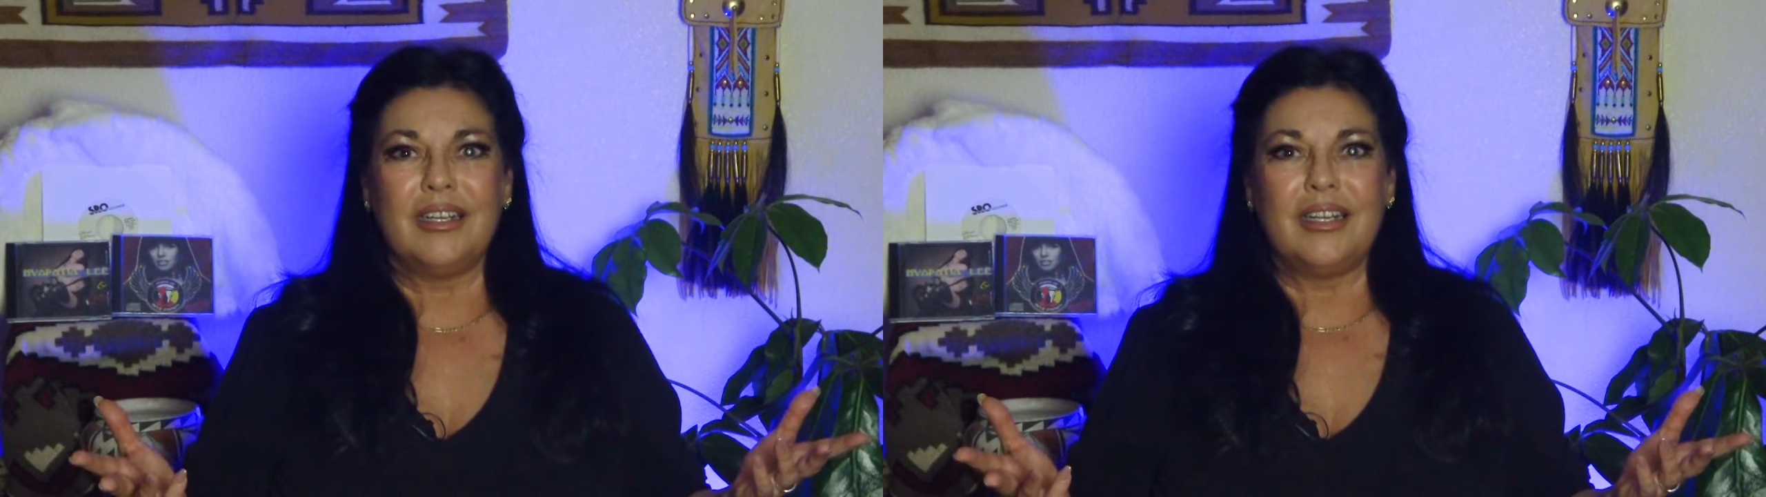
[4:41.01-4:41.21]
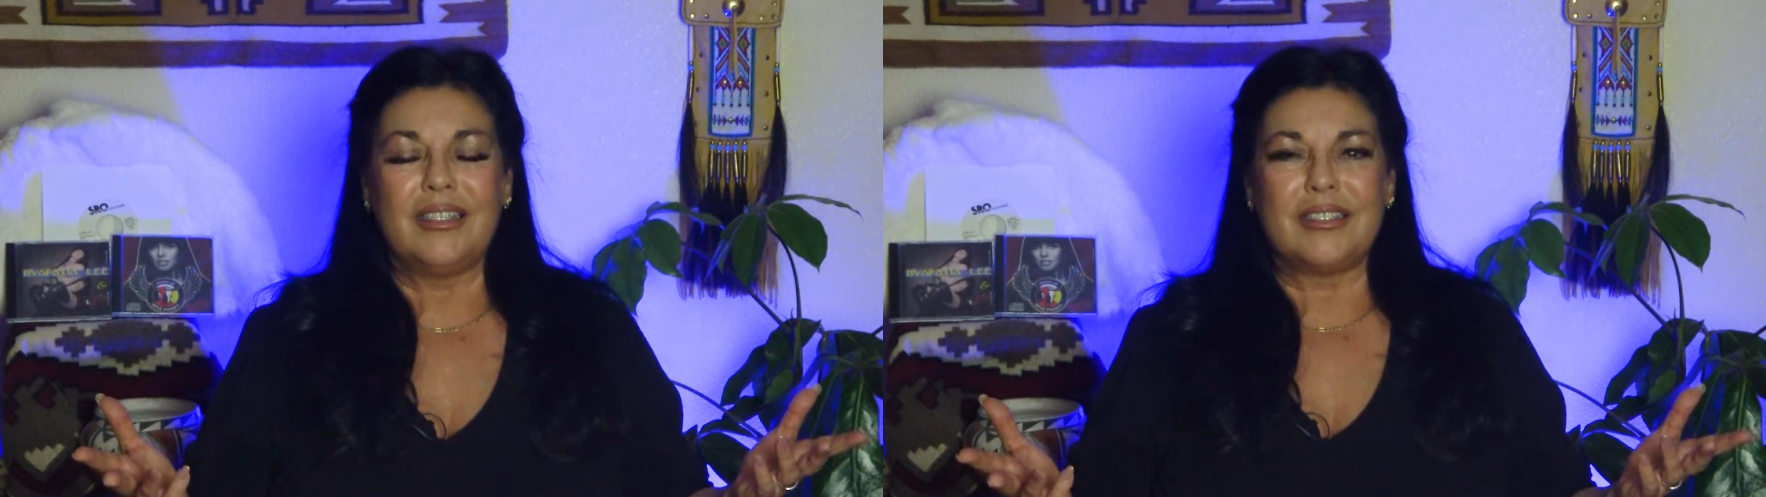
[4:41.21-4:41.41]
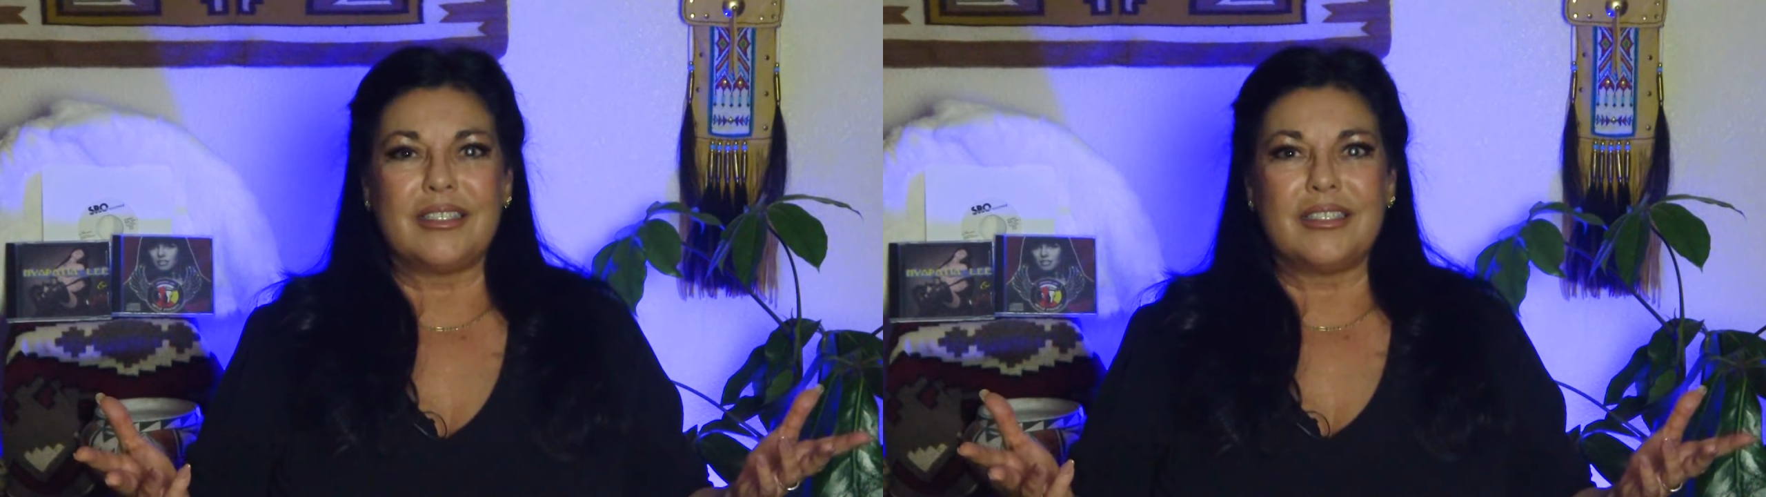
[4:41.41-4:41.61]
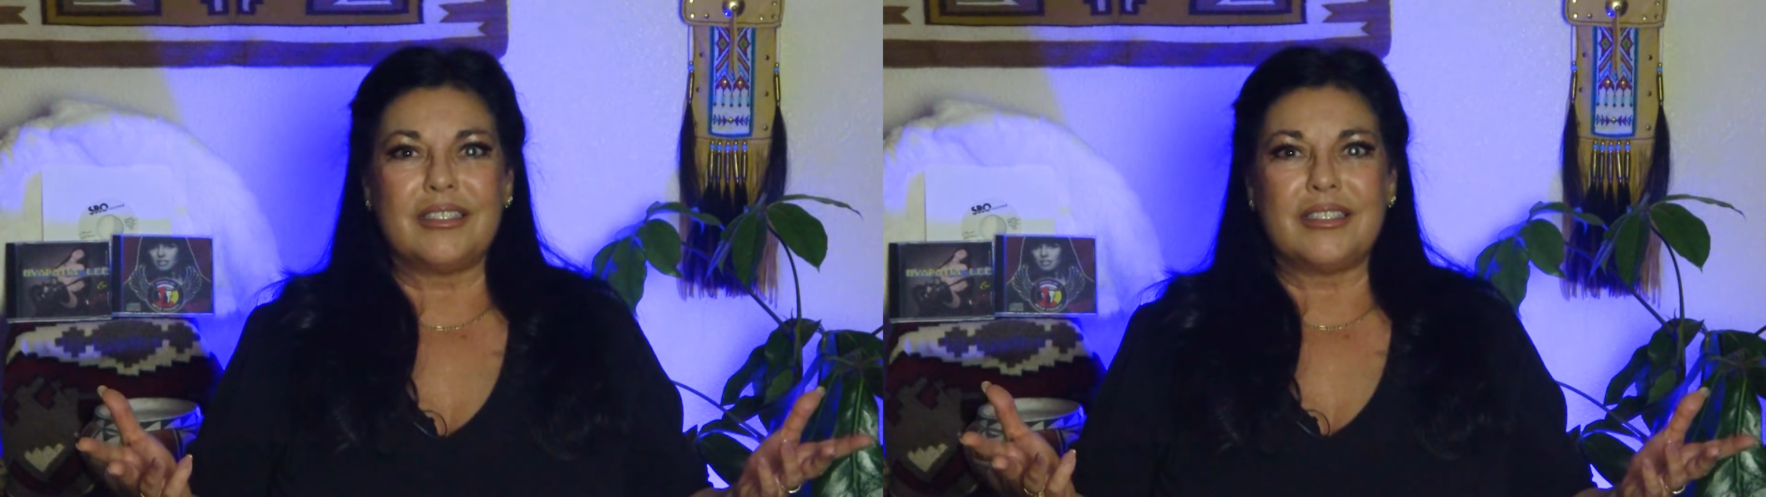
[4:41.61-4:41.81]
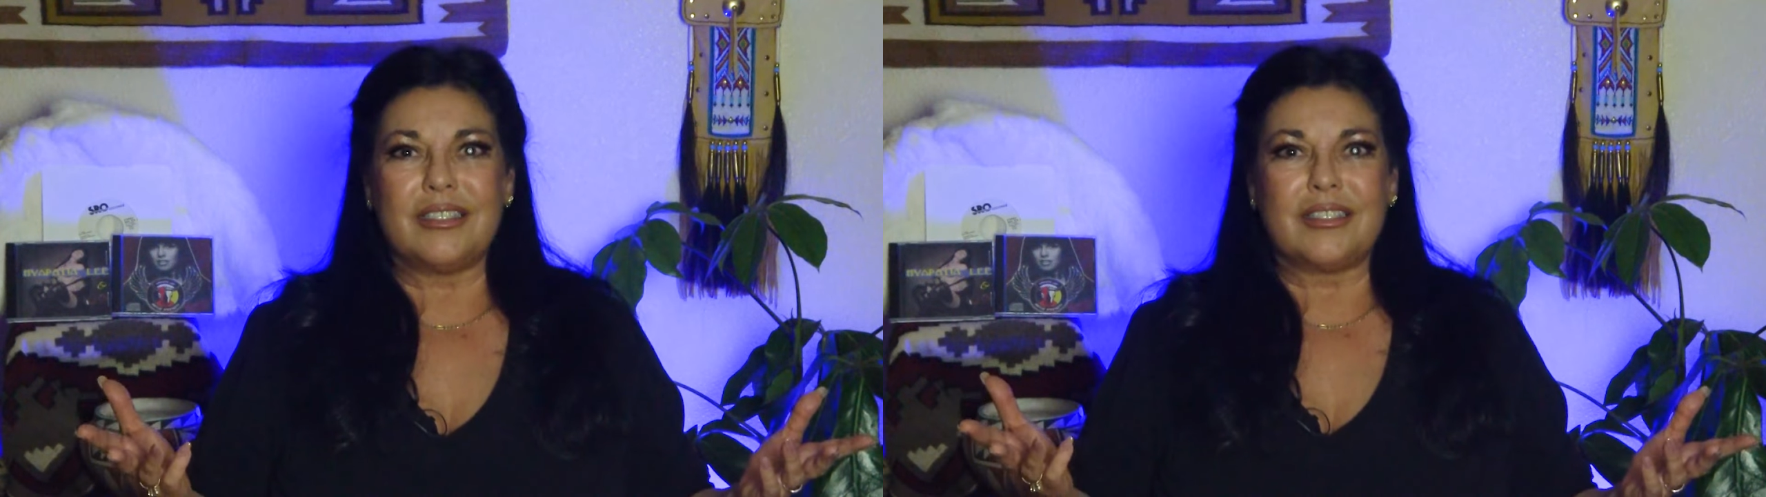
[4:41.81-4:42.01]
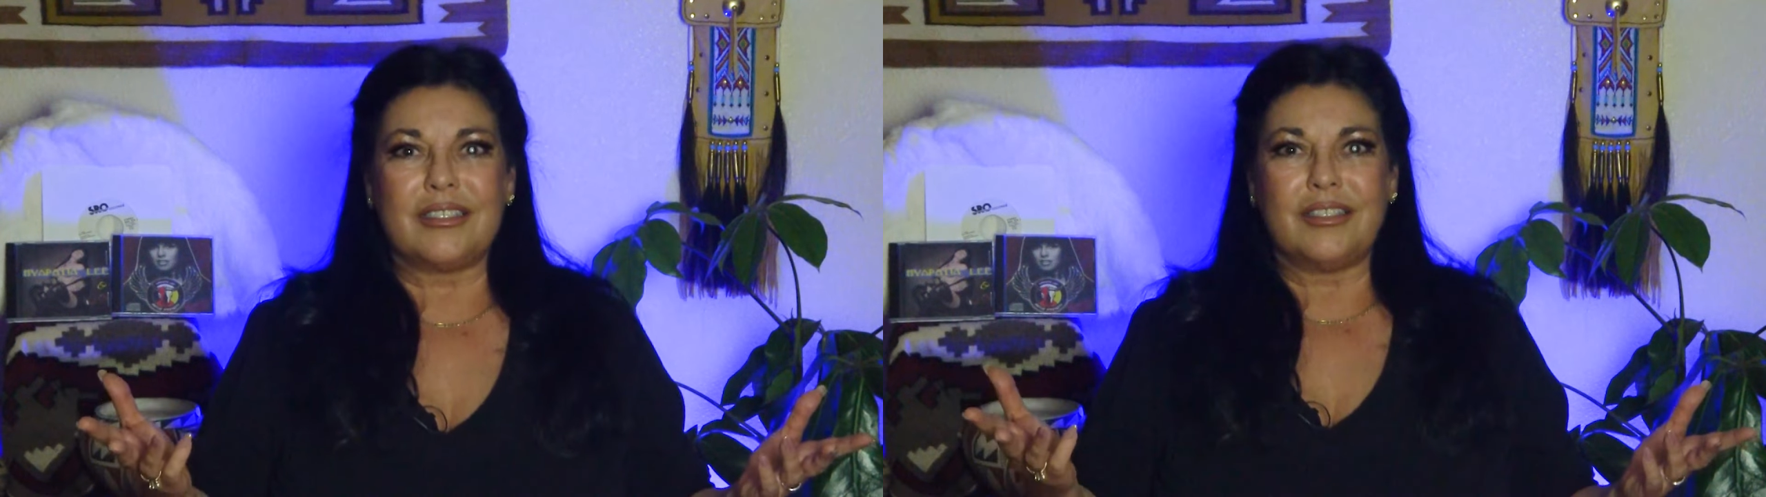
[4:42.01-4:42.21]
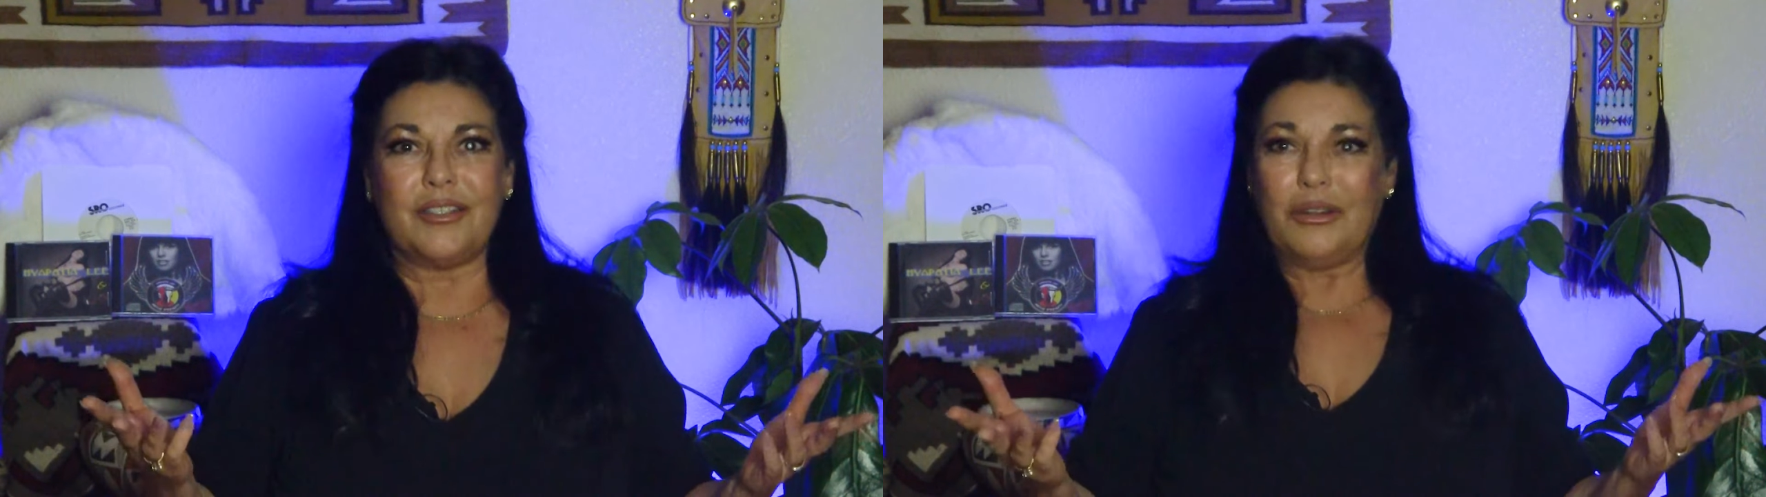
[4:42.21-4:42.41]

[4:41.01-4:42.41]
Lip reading: It's just good